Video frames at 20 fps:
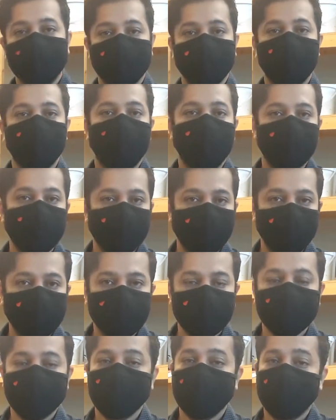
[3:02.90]
of body waves
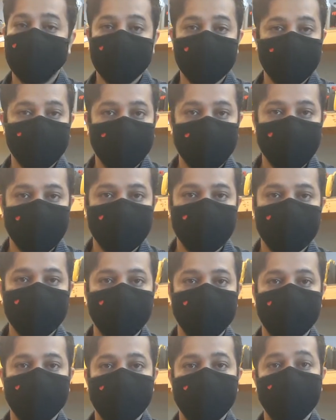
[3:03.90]
and surface waves,
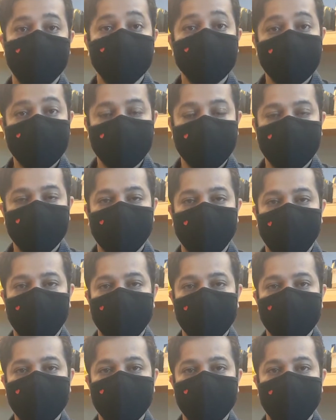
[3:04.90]
you can use that
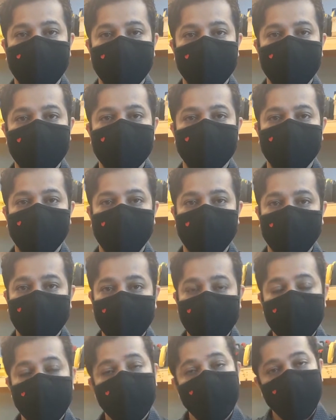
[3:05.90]
knowledge to identify
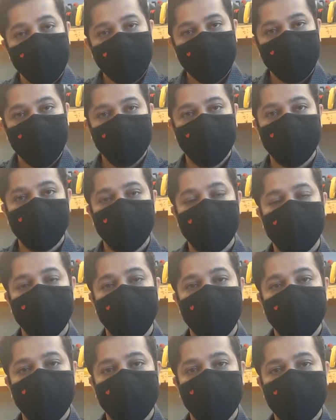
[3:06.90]
different
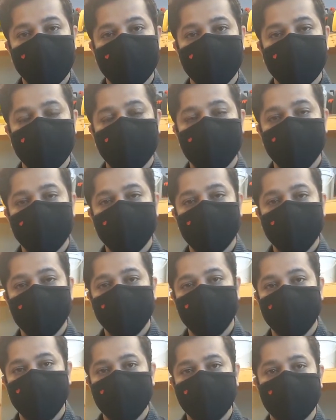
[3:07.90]
rock layers in the
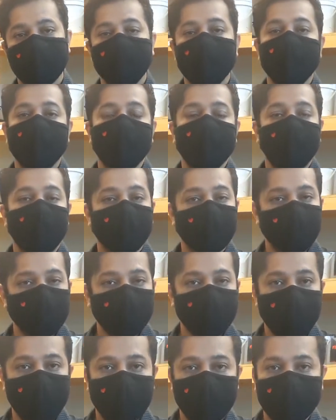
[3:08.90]
subsurface,
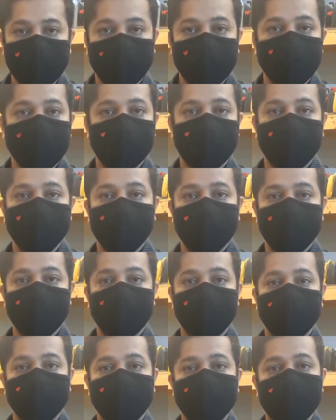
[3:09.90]
understanding the different
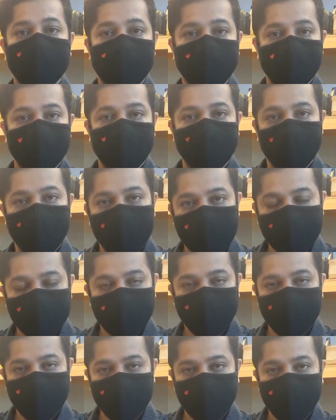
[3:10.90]
interior layers
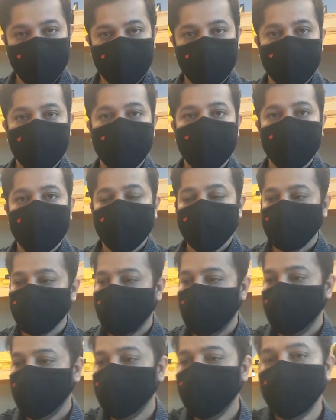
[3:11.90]
of the earth. So
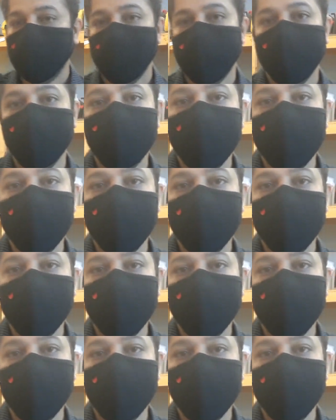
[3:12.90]
I do have